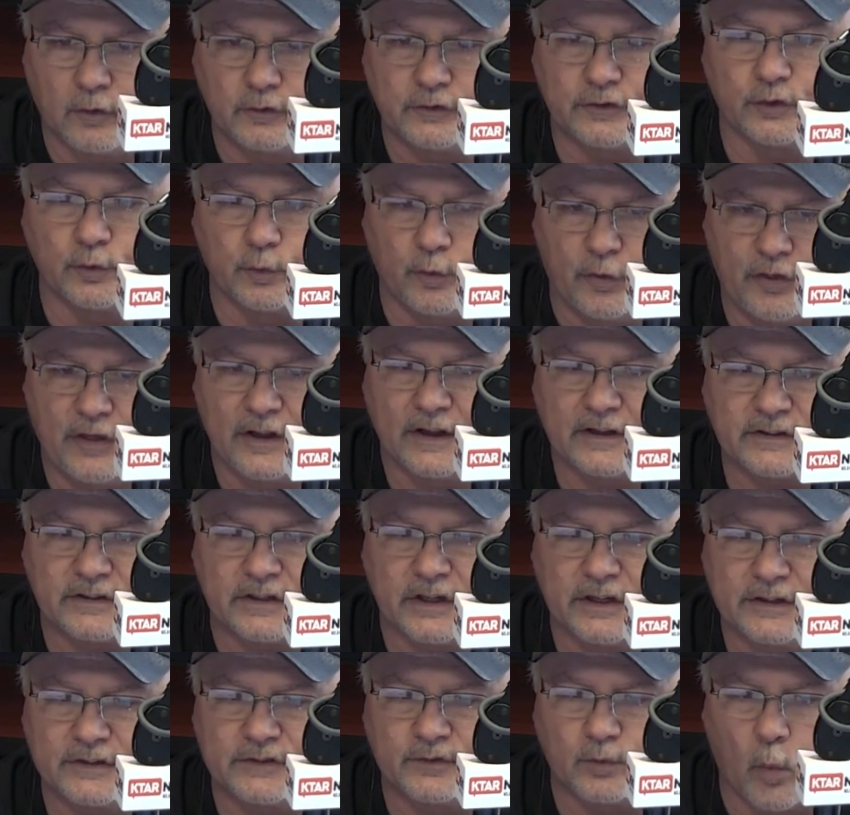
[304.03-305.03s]
you this
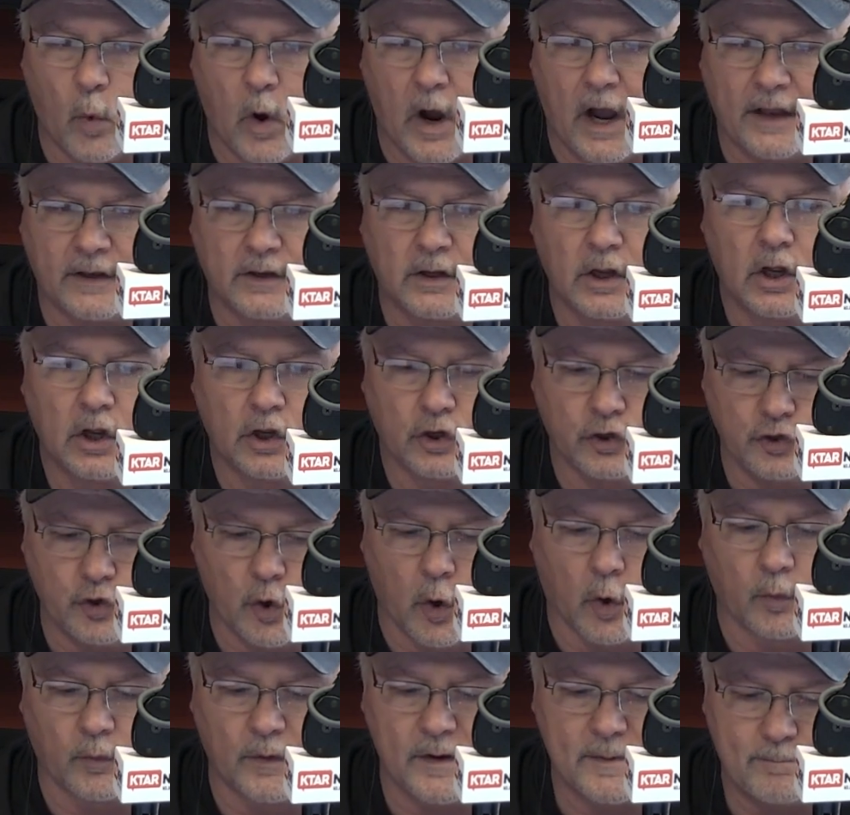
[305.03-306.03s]
is what
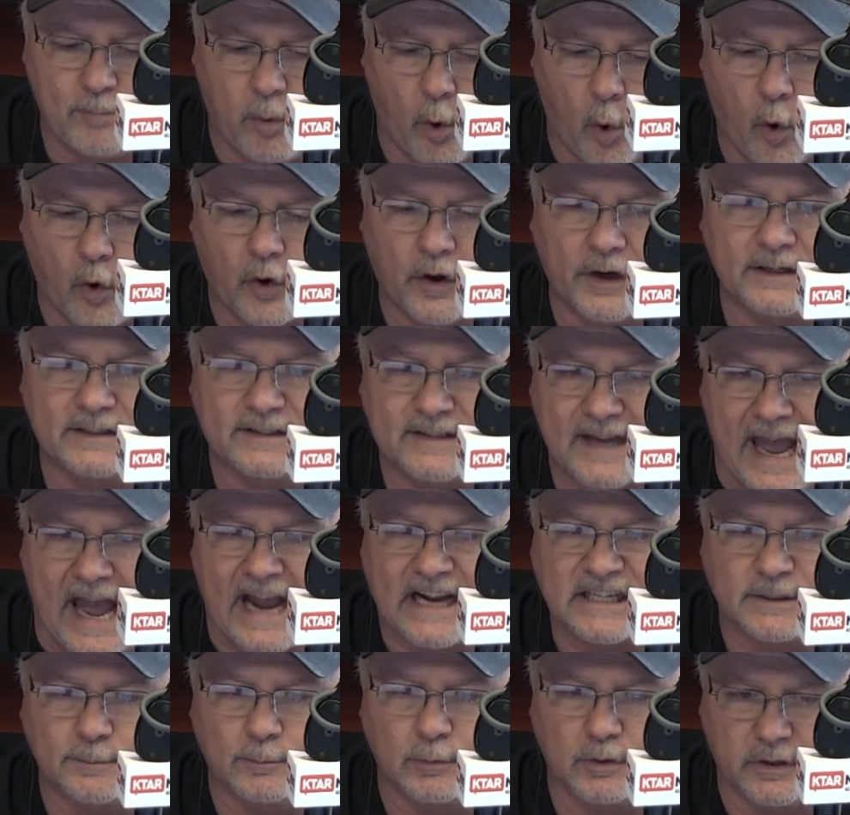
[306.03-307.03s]
your reported
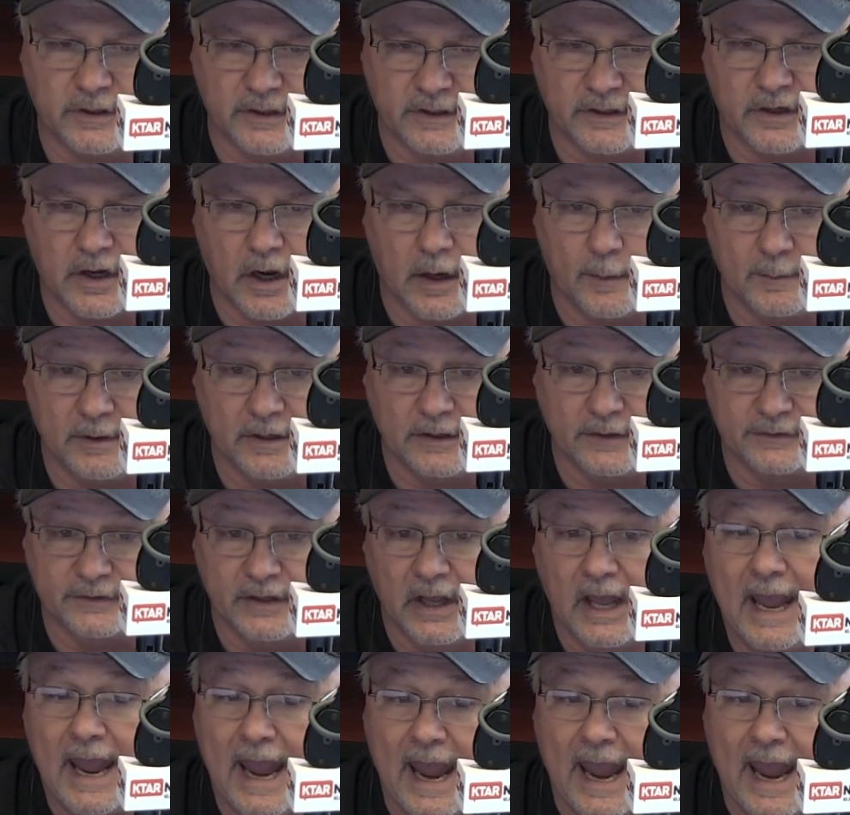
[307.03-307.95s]
taxable income is